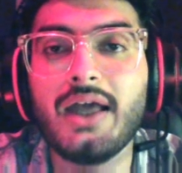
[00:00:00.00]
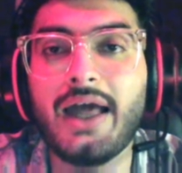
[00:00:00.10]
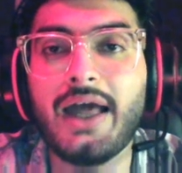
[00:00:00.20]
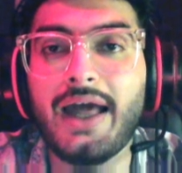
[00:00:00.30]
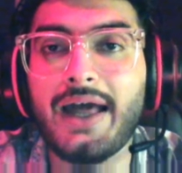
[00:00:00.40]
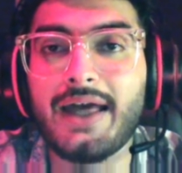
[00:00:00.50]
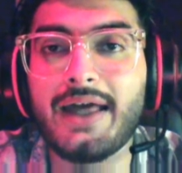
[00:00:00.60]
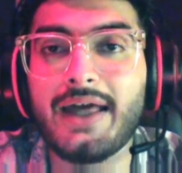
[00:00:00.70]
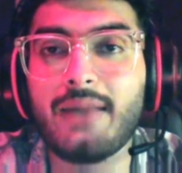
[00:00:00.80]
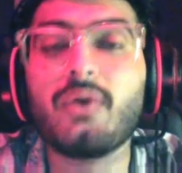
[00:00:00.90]

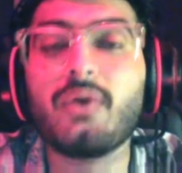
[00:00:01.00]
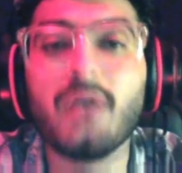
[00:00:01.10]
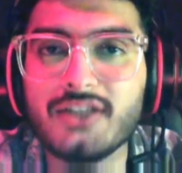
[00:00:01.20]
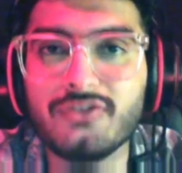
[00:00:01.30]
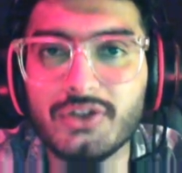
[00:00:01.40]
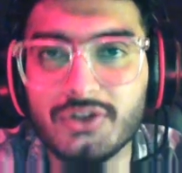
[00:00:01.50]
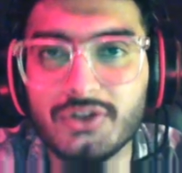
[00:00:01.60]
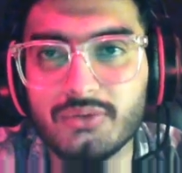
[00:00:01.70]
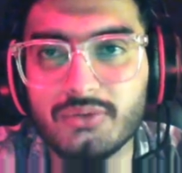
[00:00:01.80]
and we run ads for you.